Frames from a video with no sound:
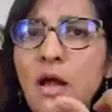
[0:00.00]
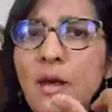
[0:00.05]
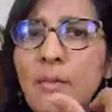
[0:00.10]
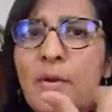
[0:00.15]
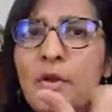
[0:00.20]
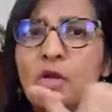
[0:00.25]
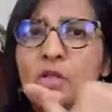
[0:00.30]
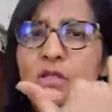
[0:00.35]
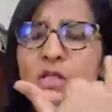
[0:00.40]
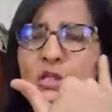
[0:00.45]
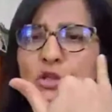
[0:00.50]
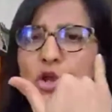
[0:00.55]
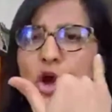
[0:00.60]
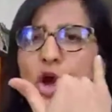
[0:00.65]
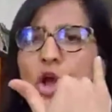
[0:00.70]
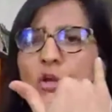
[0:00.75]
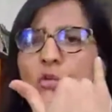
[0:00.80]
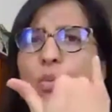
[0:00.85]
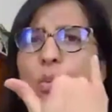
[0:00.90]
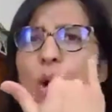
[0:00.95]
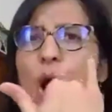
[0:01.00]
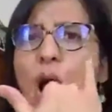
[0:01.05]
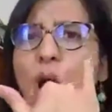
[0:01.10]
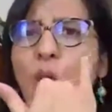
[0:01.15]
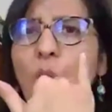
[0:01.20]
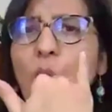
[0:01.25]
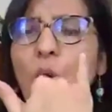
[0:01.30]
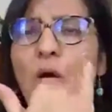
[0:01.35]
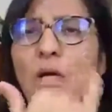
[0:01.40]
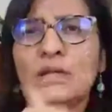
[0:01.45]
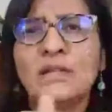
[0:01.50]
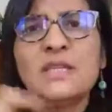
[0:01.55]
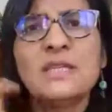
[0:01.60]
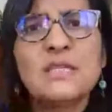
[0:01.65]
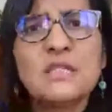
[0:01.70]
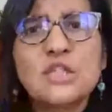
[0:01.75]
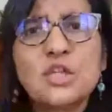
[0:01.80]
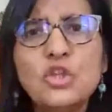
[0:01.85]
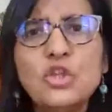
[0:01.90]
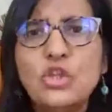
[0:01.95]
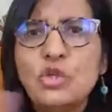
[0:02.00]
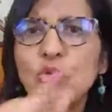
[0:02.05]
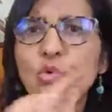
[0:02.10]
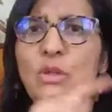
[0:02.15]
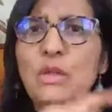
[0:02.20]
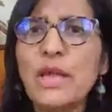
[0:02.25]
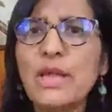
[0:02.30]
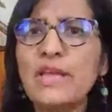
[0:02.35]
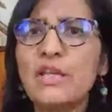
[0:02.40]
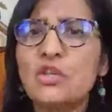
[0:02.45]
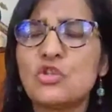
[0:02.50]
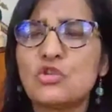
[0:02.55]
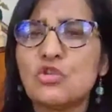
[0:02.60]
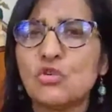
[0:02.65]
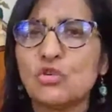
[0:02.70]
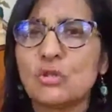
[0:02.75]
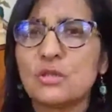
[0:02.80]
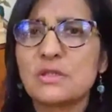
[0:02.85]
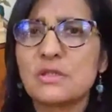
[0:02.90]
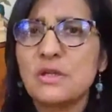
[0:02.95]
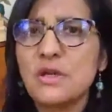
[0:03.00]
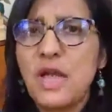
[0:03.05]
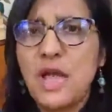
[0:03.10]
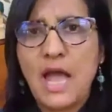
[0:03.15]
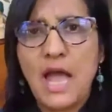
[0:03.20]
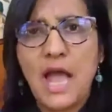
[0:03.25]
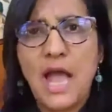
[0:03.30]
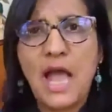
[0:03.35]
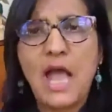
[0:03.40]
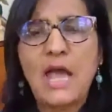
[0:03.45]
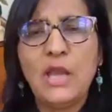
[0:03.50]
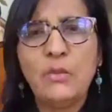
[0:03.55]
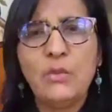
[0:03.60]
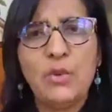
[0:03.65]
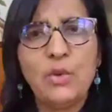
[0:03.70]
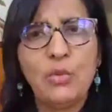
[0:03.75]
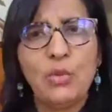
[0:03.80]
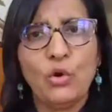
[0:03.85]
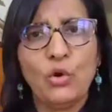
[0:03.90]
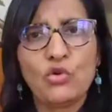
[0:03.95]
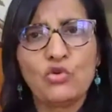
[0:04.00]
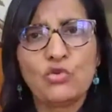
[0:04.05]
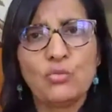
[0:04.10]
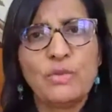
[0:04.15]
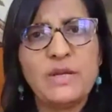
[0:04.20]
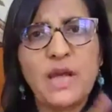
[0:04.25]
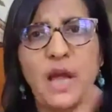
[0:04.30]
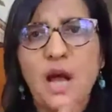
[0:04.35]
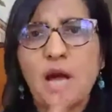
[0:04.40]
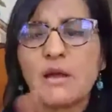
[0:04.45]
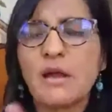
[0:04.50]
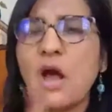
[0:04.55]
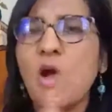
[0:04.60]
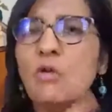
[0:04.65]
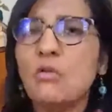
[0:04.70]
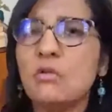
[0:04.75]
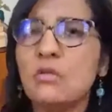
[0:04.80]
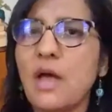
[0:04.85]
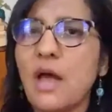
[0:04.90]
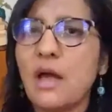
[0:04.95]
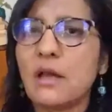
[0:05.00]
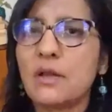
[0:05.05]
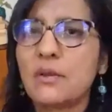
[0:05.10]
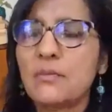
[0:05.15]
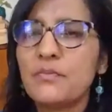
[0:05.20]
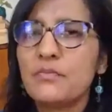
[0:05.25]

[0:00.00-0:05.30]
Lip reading: Because they thought, wow, this is a new light source and we want to be around that.